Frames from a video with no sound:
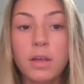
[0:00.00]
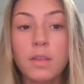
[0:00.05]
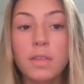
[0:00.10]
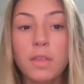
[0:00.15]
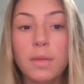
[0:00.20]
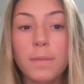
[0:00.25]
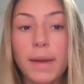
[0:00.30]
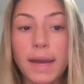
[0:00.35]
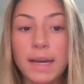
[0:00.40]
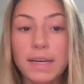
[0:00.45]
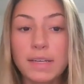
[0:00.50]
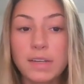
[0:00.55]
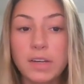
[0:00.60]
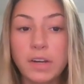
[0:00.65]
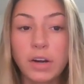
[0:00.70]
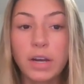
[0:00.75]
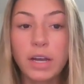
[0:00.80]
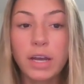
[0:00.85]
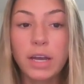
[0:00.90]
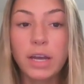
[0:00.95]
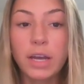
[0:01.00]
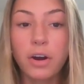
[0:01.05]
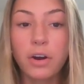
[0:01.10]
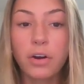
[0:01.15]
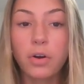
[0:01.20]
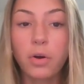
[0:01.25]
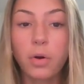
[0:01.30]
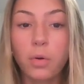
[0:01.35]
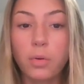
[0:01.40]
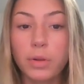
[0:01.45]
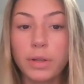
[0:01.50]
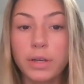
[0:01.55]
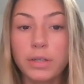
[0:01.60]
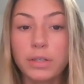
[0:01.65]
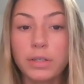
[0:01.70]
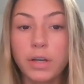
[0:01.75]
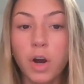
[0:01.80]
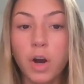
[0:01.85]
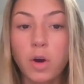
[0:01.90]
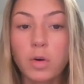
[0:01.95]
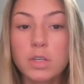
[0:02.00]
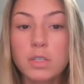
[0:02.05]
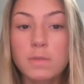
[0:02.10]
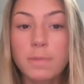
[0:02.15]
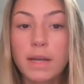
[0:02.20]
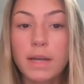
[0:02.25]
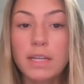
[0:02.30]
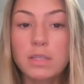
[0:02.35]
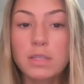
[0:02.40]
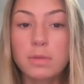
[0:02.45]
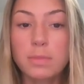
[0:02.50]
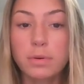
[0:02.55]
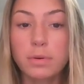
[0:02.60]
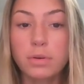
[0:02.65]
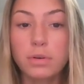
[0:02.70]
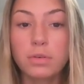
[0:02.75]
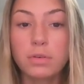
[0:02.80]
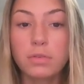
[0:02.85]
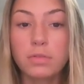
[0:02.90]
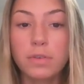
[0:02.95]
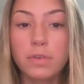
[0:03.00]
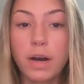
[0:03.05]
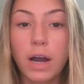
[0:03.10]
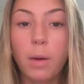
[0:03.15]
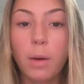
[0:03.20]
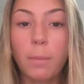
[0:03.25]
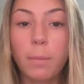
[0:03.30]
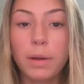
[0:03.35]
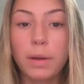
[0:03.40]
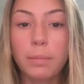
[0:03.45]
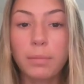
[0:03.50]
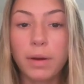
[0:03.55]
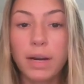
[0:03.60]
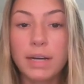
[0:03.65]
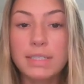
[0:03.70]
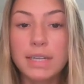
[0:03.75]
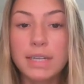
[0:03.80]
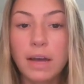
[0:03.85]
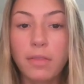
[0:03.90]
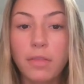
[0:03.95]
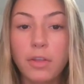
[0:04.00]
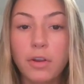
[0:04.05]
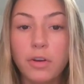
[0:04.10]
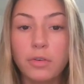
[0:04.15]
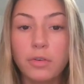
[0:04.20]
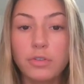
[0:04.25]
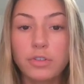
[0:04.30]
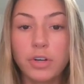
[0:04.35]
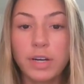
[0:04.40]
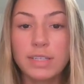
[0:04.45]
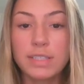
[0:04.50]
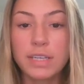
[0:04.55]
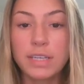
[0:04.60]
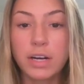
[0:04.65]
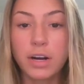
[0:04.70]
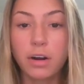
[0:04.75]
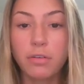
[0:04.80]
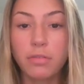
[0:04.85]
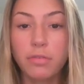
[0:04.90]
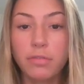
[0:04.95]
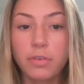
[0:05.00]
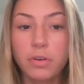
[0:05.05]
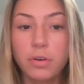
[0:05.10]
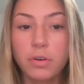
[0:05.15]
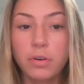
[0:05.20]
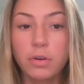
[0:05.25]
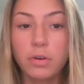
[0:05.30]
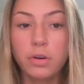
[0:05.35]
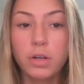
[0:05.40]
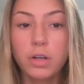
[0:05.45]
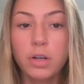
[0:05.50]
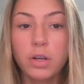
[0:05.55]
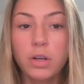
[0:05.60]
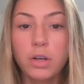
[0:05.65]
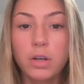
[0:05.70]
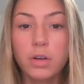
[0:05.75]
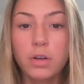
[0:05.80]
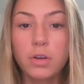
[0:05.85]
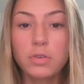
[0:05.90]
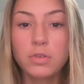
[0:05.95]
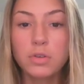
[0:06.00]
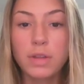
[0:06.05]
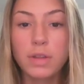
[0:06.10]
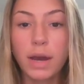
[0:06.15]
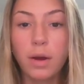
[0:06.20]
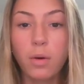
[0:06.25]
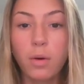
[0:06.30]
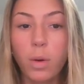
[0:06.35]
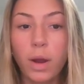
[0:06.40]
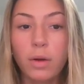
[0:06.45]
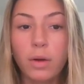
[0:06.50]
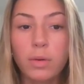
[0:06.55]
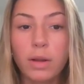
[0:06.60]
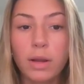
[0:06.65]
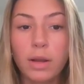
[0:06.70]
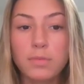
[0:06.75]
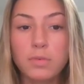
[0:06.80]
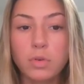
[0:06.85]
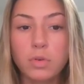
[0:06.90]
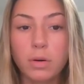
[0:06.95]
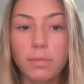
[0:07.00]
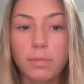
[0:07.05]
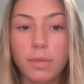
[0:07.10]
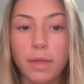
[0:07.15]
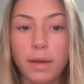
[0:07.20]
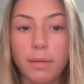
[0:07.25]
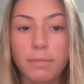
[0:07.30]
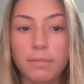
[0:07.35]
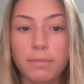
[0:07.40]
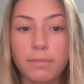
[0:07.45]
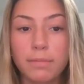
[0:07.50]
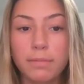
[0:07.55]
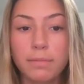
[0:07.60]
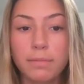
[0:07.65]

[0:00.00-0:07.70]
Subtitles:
The bacteria in our colon are responsible for helping break down the nutrients in our food so that when we absorb them,